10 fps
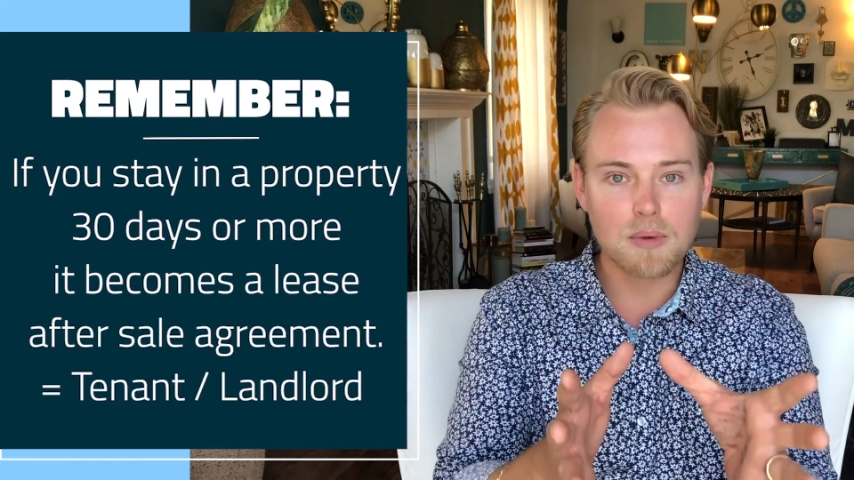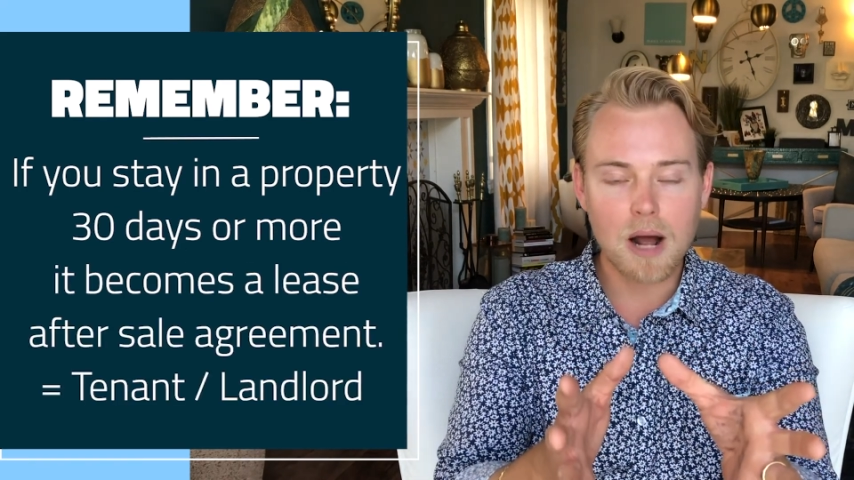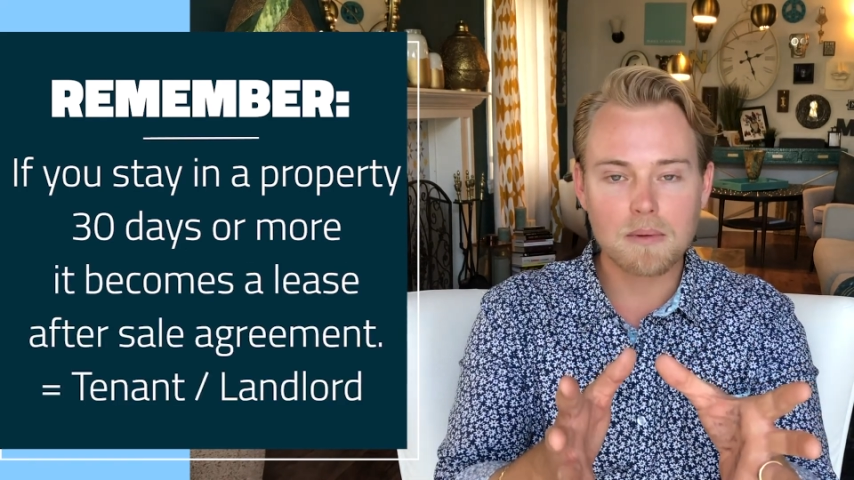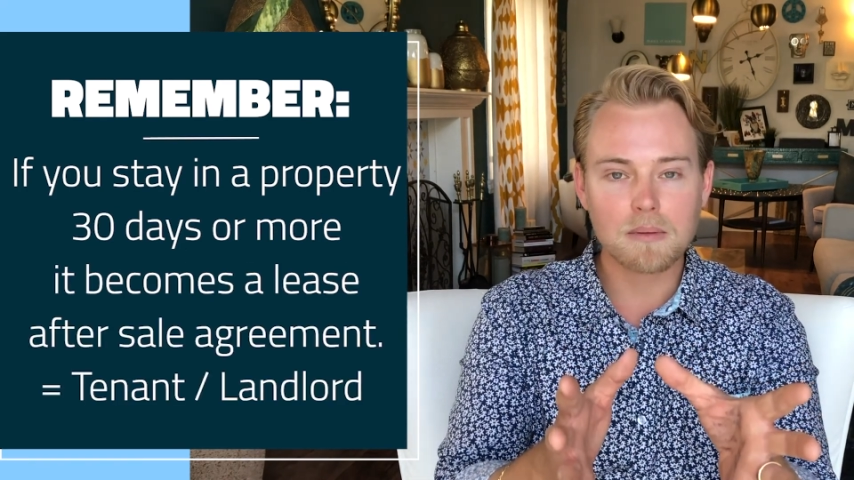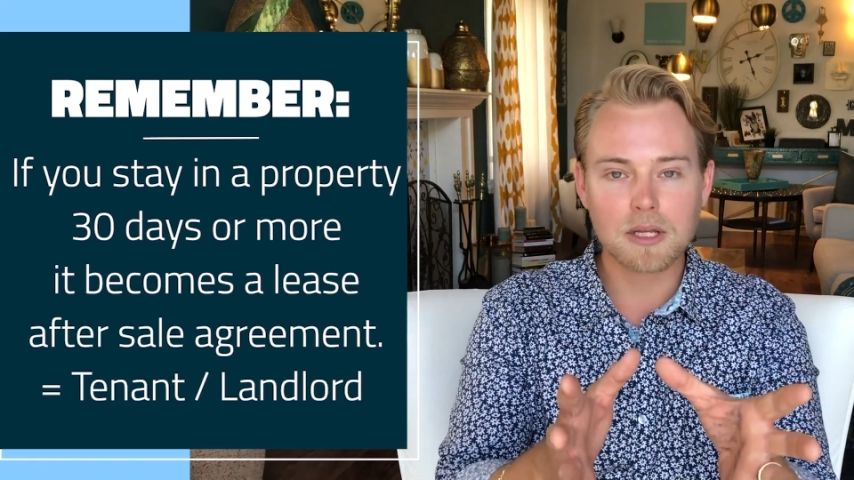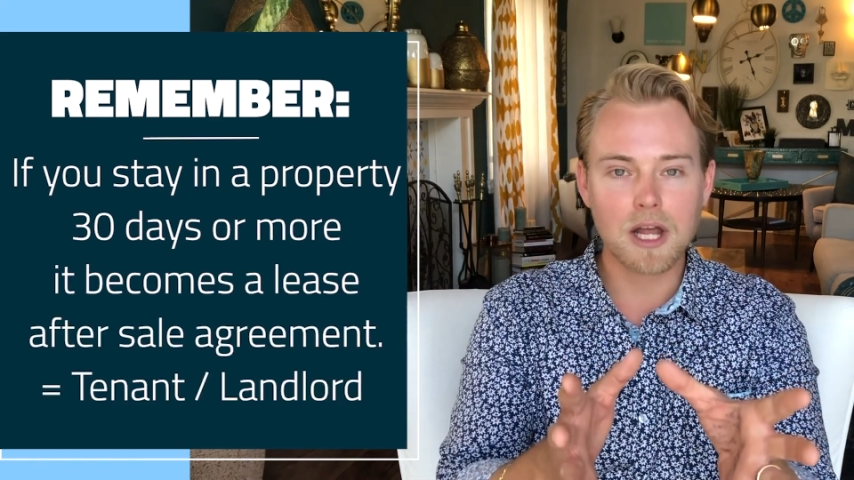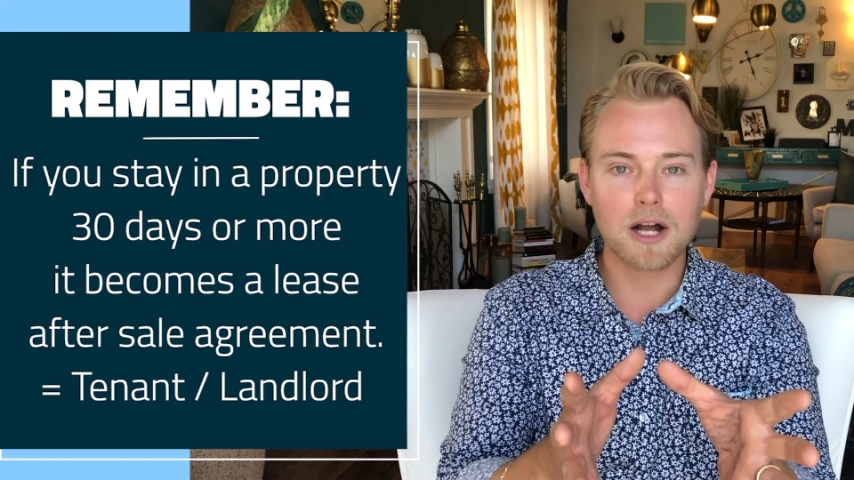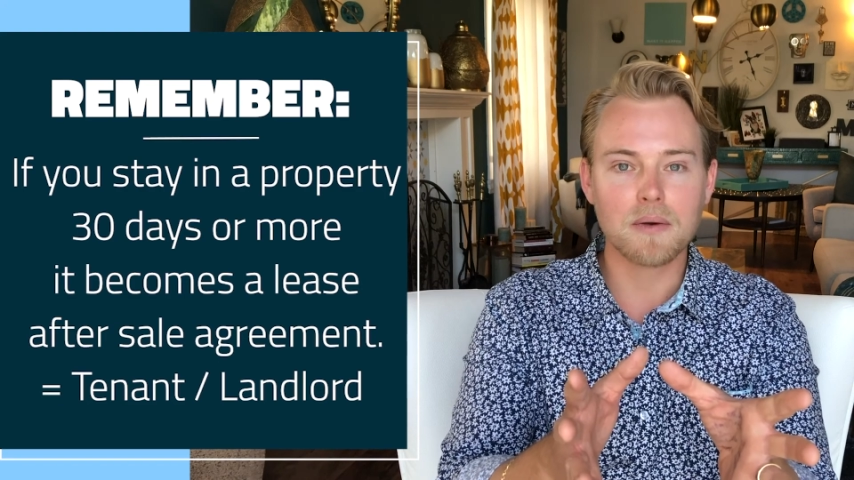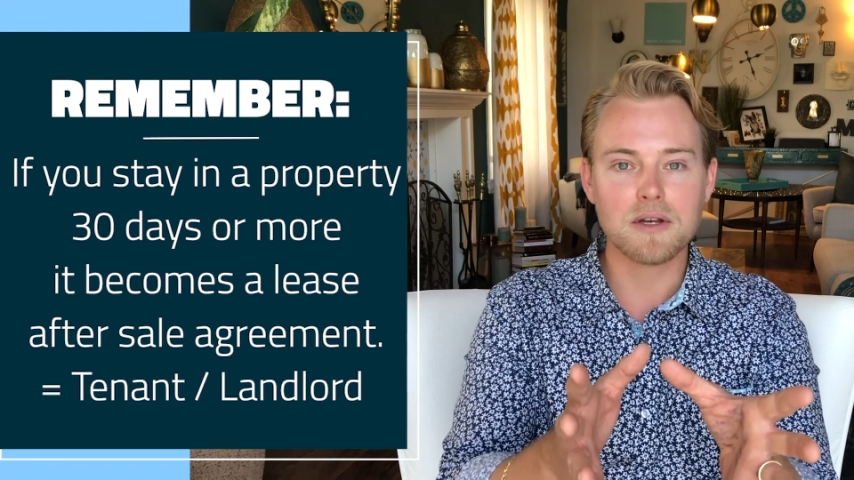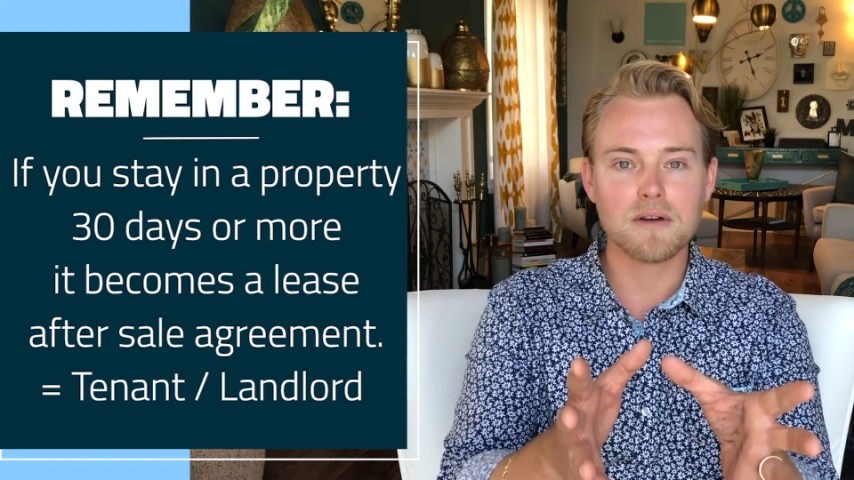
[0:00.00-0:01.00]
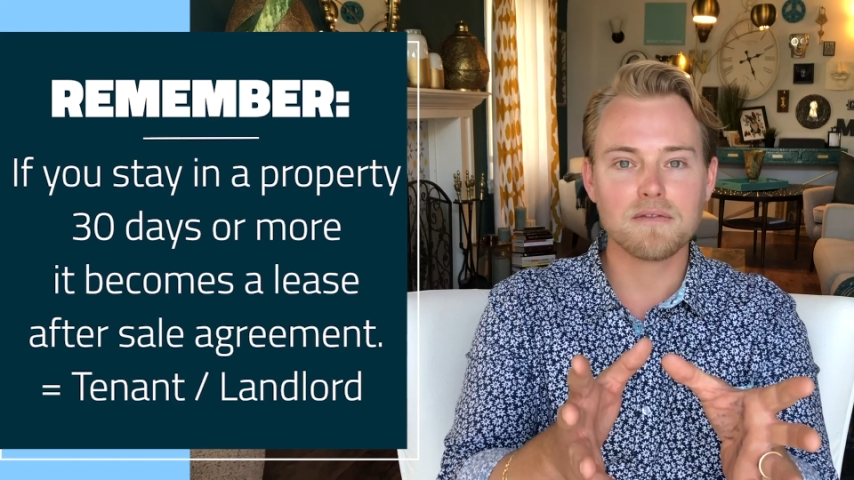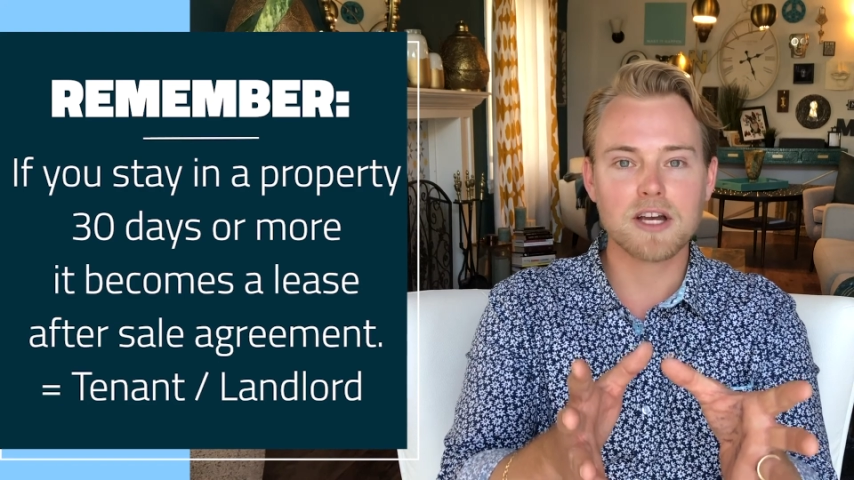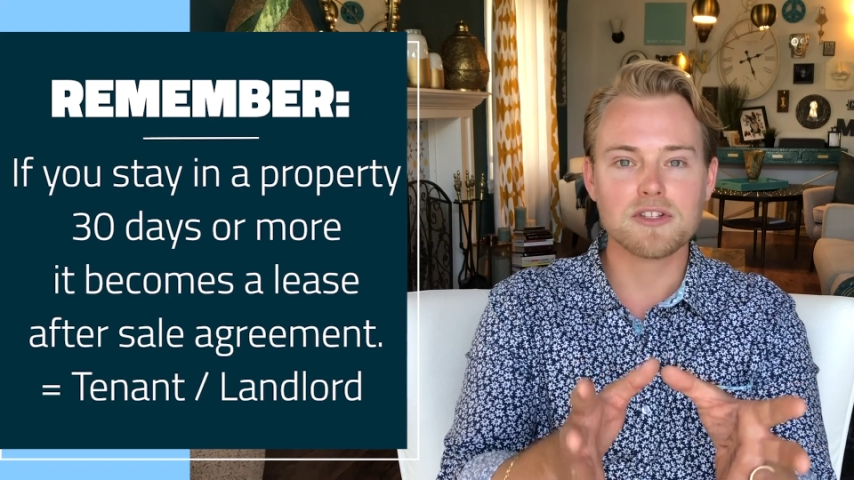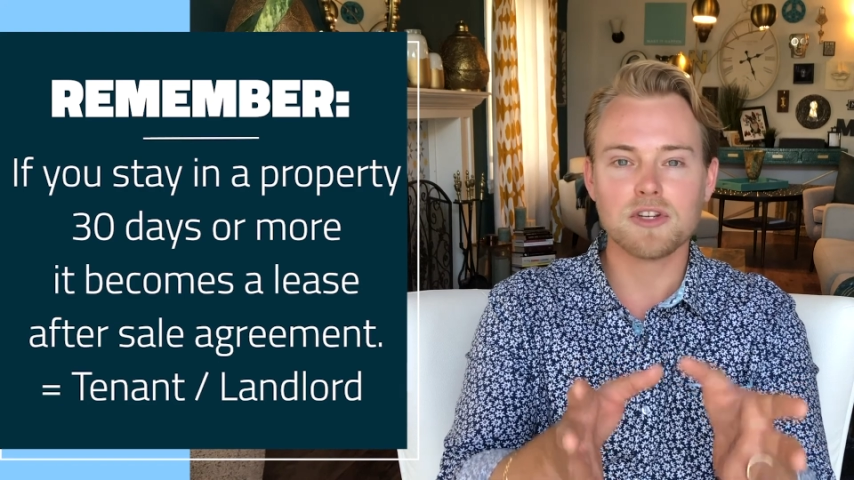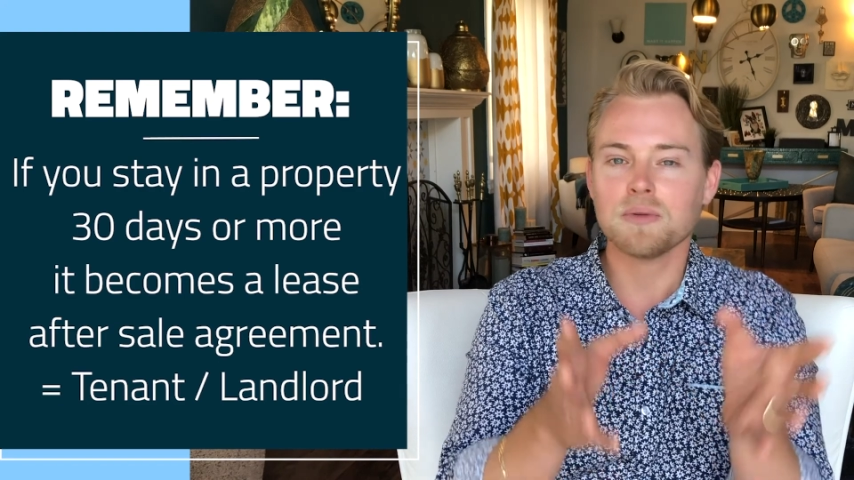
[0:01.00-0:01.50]
probably not going to
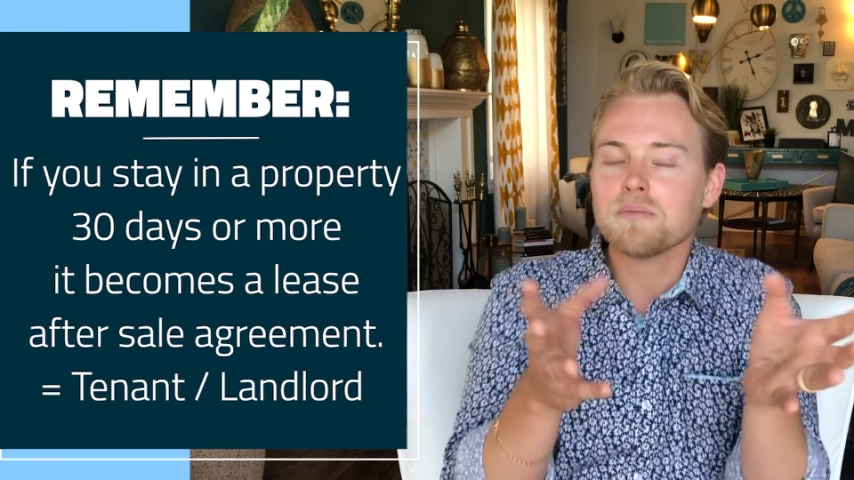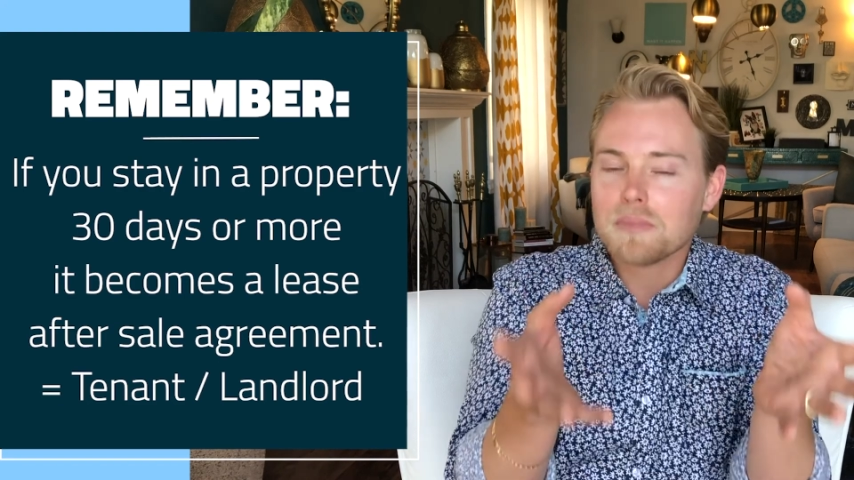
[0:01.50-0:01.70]
affect you,